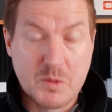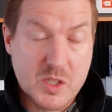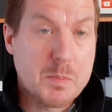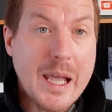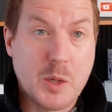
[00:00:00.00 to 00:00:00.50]

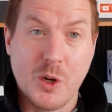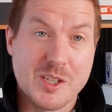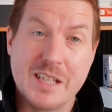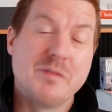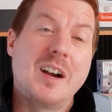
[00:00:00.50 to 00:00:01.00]
Spec
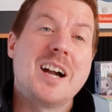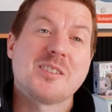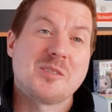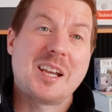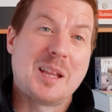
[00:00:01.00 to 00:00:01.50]
wise, in fact,
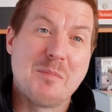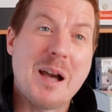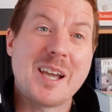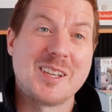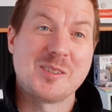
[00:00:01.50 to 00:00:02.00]
I'll take that
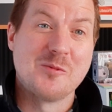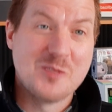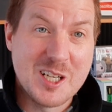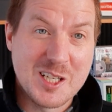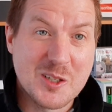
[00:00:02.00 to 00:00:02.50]
back, it's a
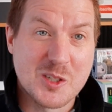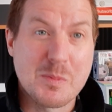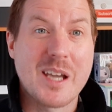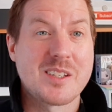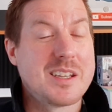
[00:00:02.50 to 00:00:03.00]
really good
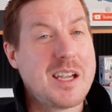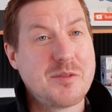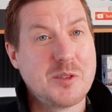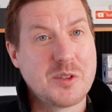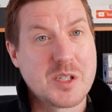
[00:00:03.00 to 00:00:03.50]
spec, so
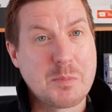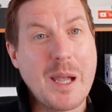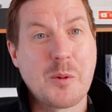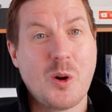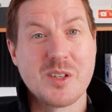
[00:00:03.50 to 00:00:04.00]
therefore the
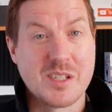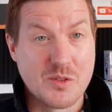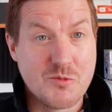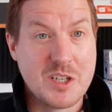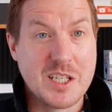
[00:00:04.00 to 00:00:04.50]
spec wise it's
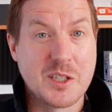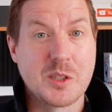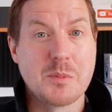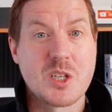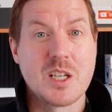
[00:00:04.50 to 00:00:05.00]
a really
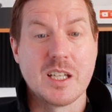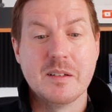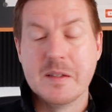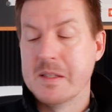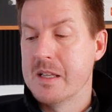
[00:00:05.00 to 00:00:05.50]
good machine.
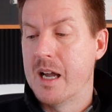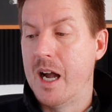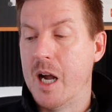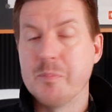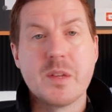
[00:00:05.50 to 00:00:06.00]

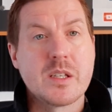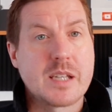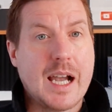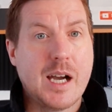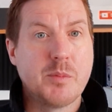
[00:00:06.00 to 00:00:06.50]

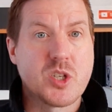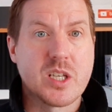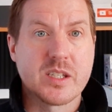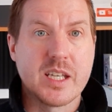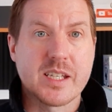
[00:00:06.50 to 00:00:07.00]
So how much
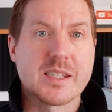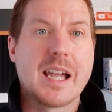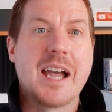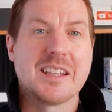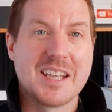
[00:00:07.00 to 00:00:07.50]
is this?
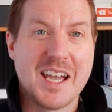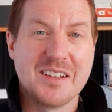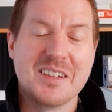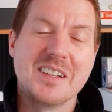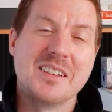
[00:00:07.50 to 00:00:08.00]

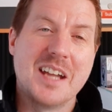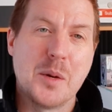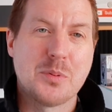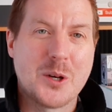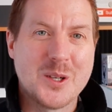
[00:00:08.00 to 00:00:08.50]
Again, now
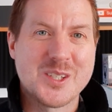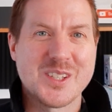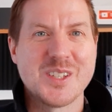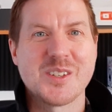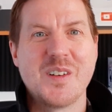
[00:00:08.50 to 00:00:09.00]

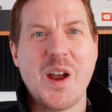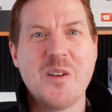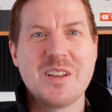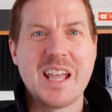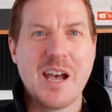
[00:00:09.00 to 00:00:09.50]
prices are
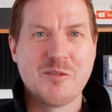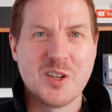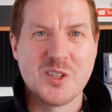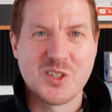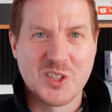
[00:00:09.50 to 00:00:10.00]
only ever
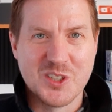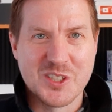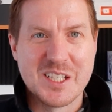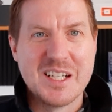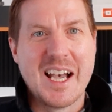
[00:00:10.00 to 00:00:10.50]
as
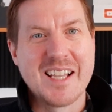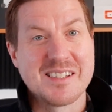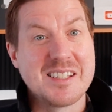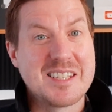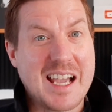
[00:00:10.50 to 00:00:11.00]
good as
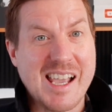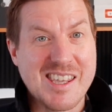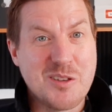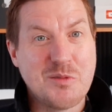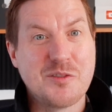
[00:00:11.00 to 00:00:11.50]
the day
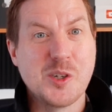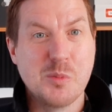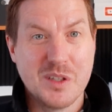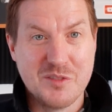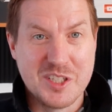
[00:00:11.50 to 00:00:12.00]
you
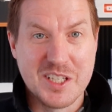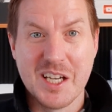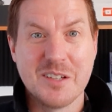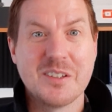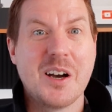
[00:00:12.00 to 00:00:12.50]
film the
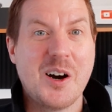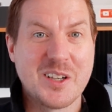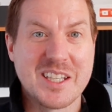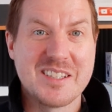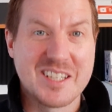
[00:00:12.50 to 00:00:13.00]
video,
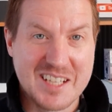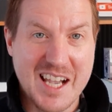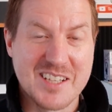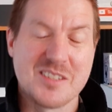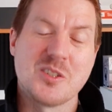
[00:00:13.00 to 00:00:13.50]
i.e.
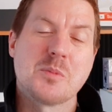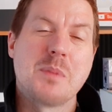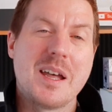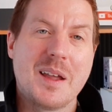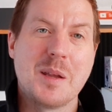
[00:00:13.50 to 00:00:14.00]
today, so just
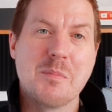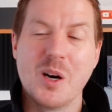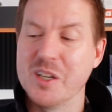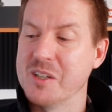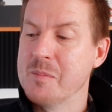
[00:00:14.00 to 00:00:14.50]
bear that in
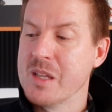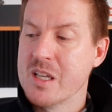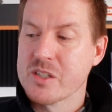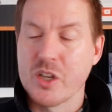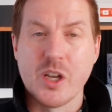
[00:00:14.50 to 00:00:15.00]
mind.
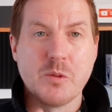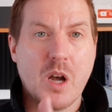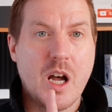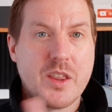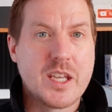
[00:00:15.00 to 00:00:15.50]
So
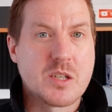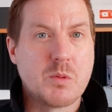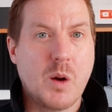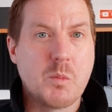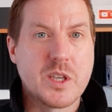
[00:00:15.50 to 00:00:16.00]
this
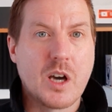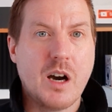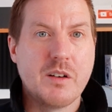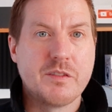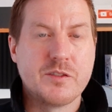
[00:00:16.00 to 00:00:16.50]
one we
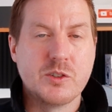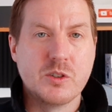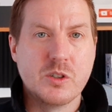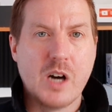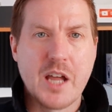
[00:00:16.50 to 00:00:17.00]
got
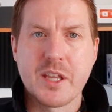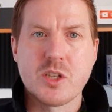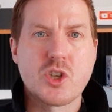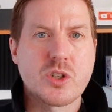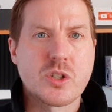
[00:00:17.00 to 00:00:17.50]
for, I
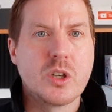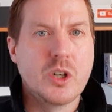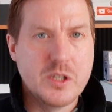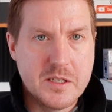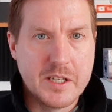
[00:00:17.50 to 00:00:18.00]
think, just
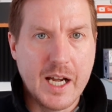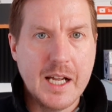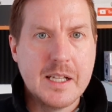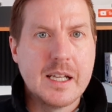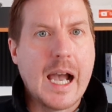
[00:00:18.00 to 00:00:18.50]
under
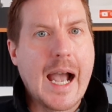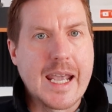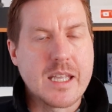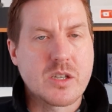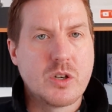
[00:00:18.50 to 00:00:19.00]

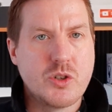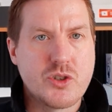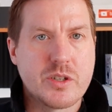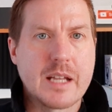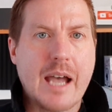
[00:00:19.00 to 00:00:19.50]

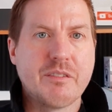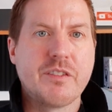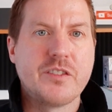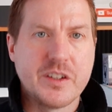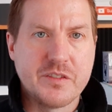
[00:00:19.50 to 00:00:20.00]

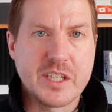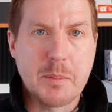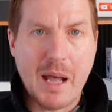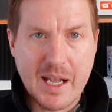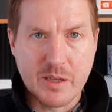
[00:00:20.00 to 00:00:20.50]

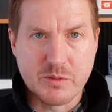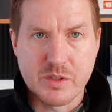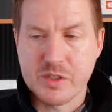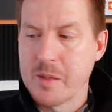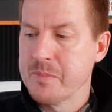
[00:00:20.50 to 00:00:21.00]

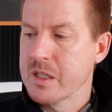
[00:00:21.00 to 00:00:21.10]
£850.